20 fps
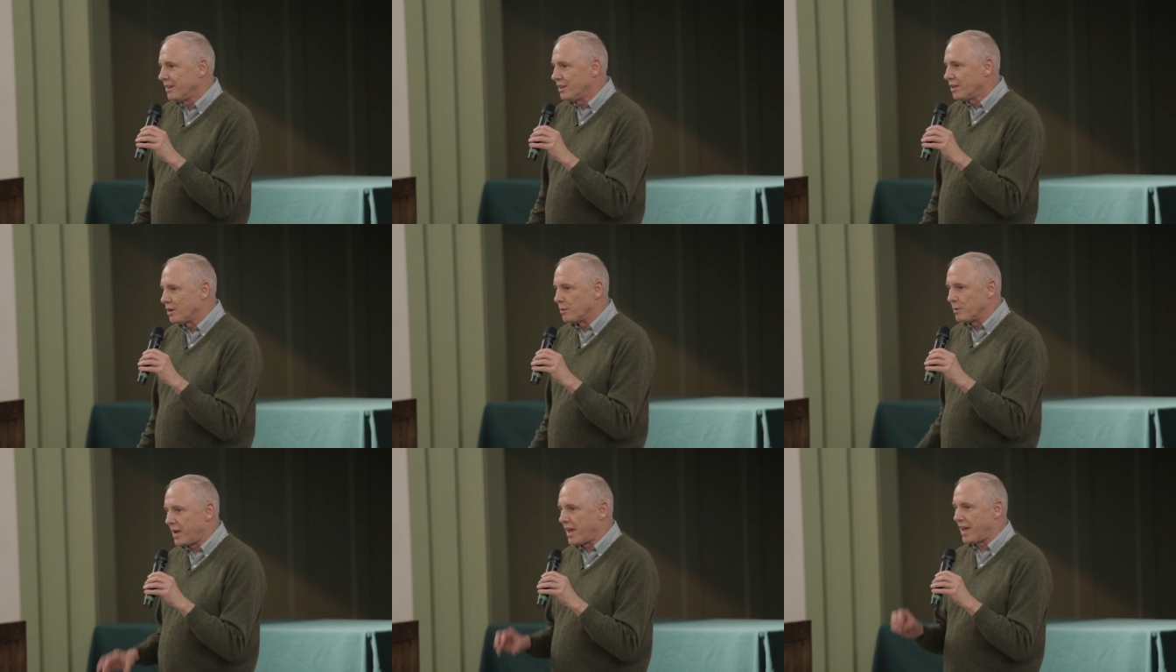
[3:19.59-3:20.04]

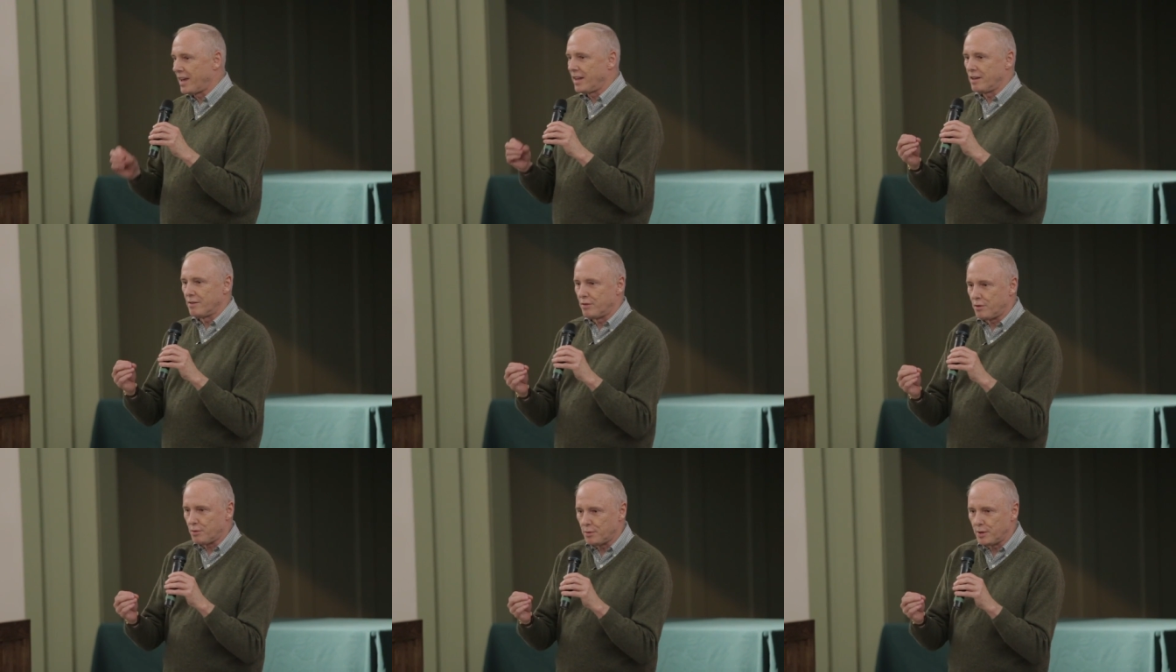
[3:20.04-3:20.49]
You know, we can't
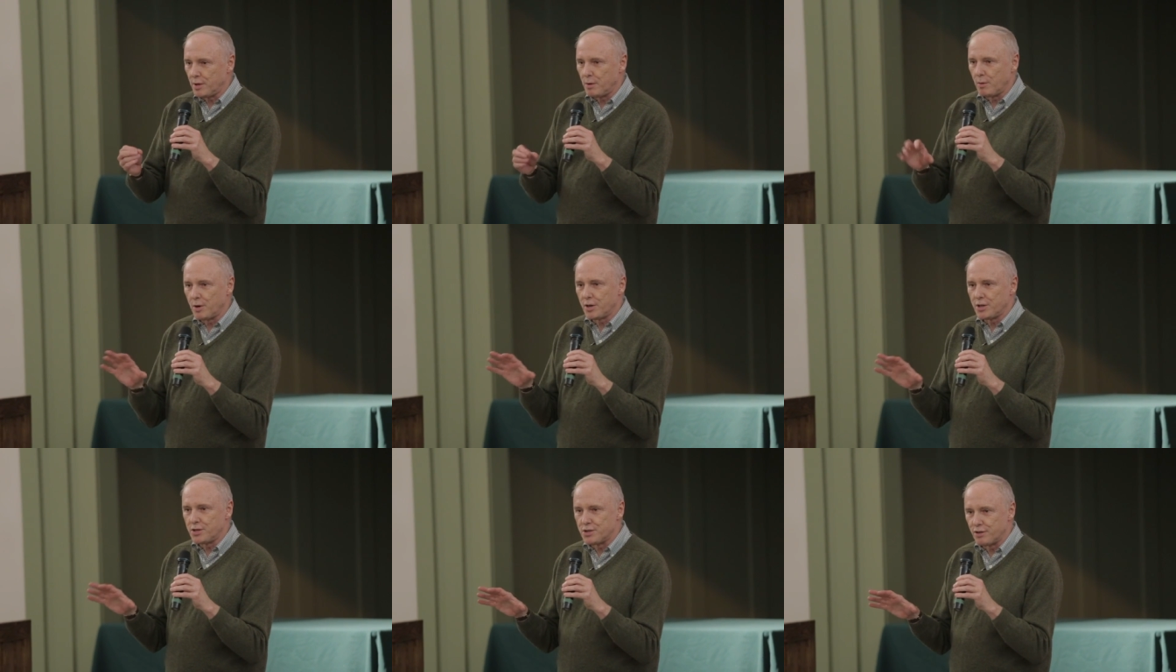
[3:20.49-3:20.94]
have three
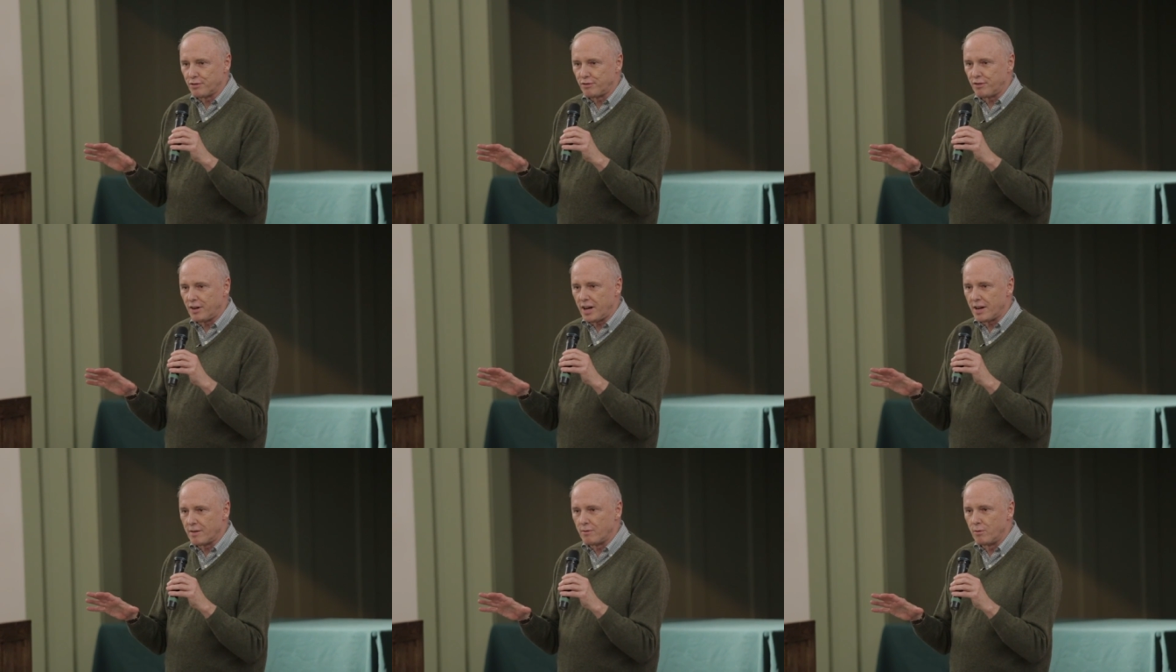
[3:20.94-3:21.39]
words or
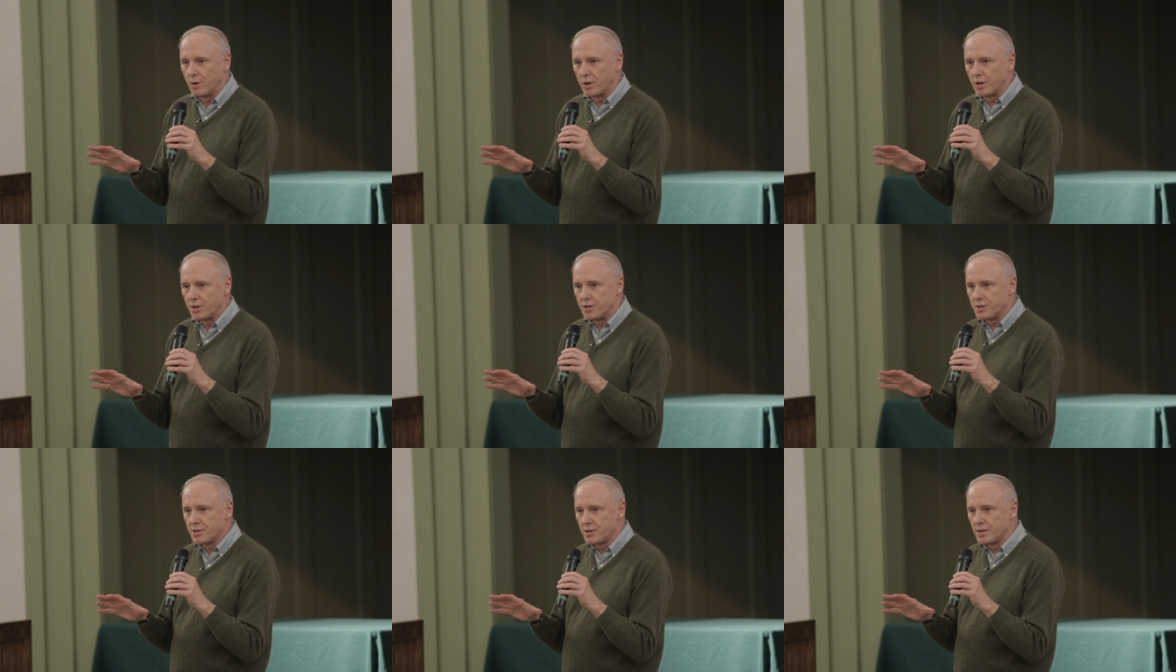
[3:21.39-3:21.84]
five
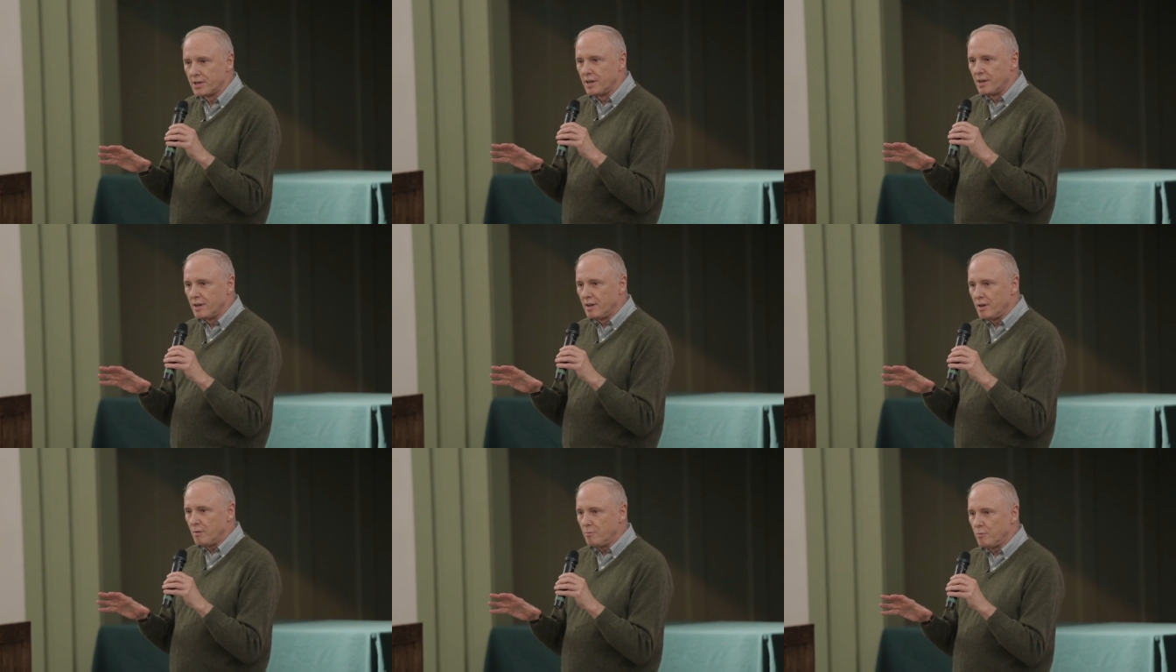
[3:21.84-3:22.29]
words,
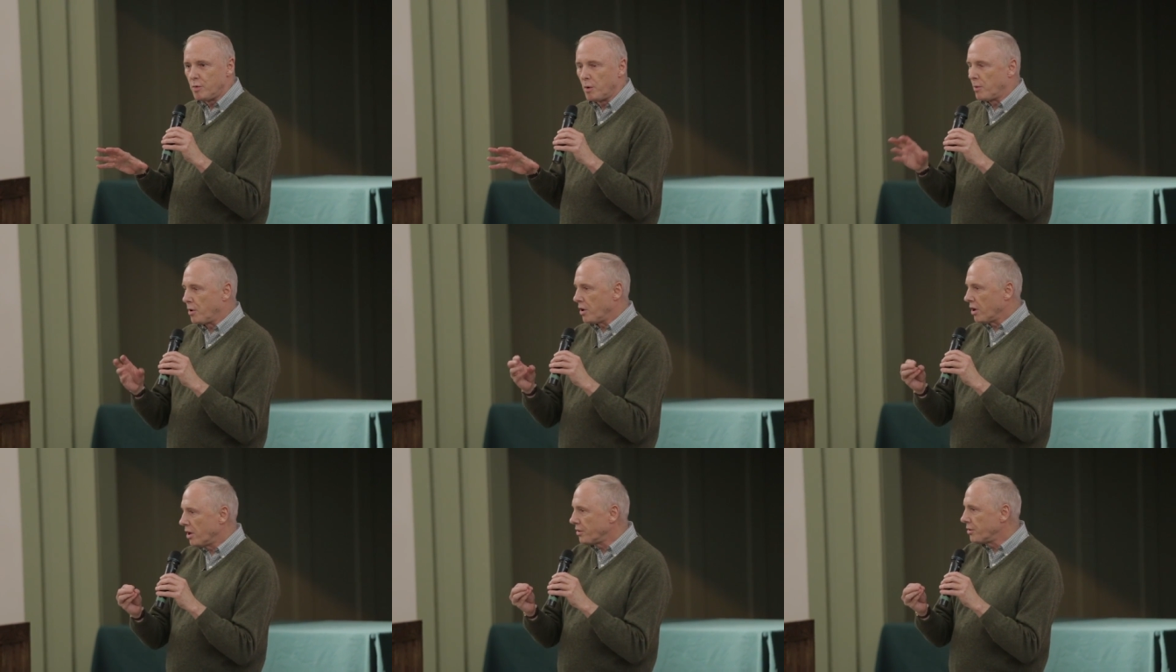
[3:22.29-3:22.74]
but
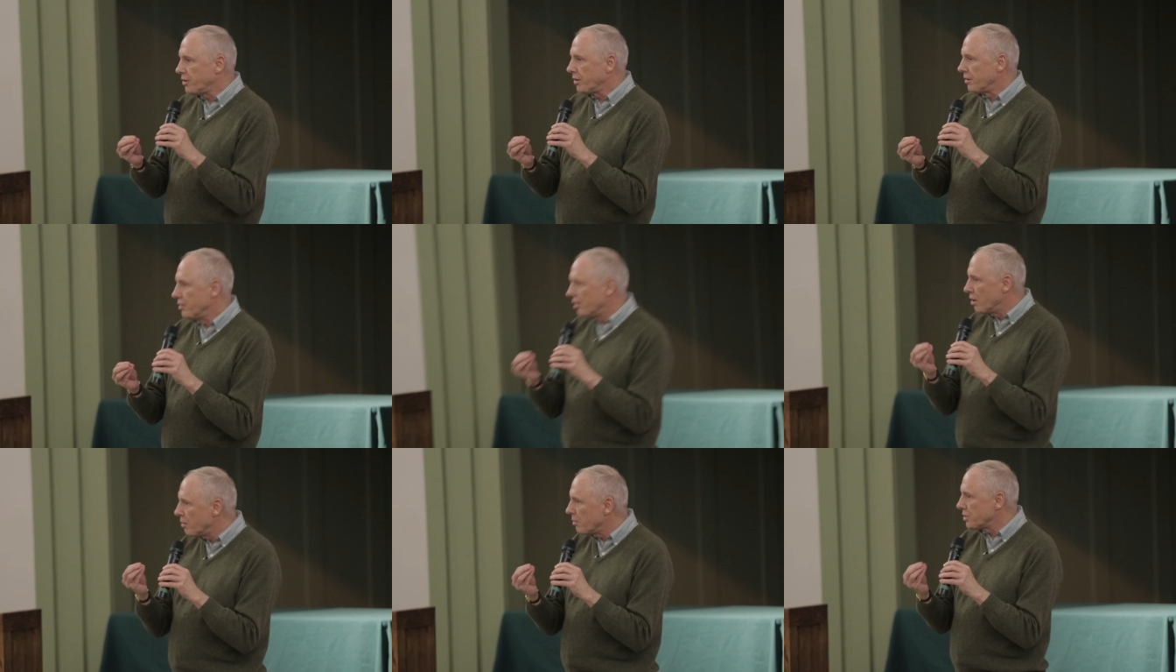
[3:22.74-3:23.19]
we all
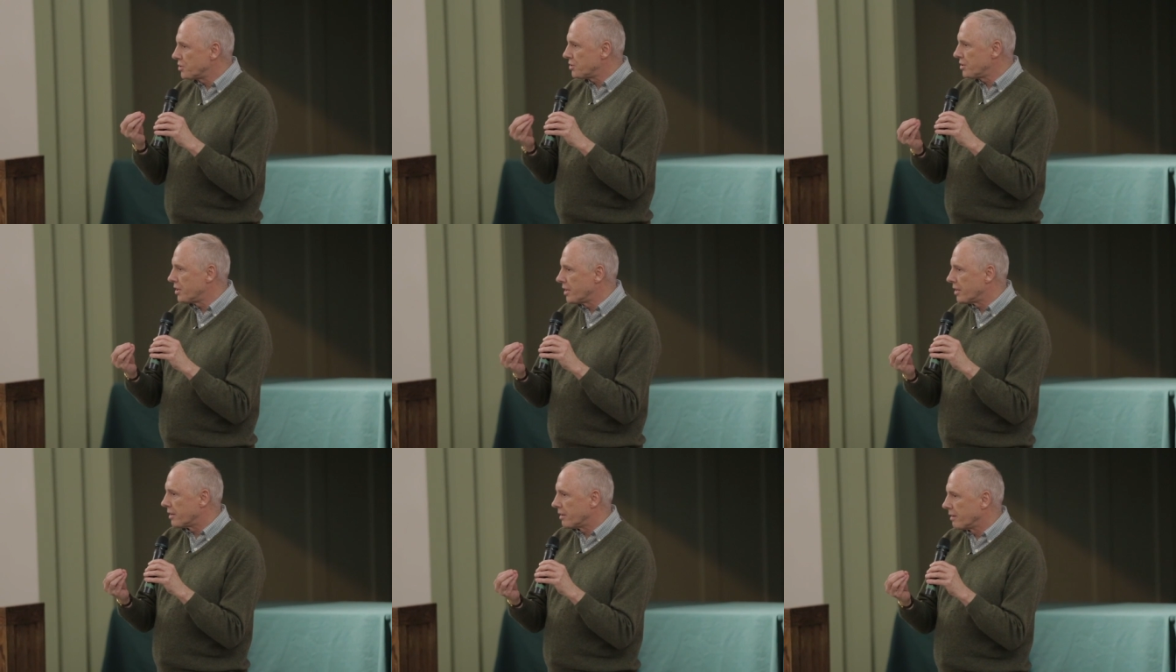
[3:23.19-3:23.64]
know it's
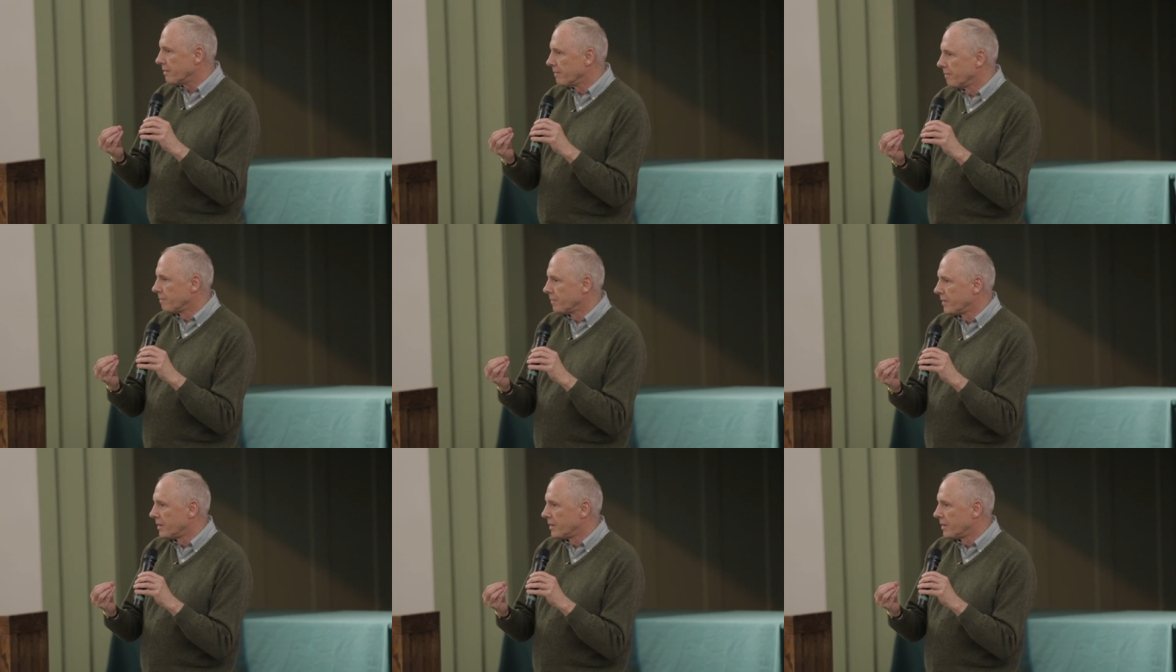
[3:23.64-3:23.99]
there.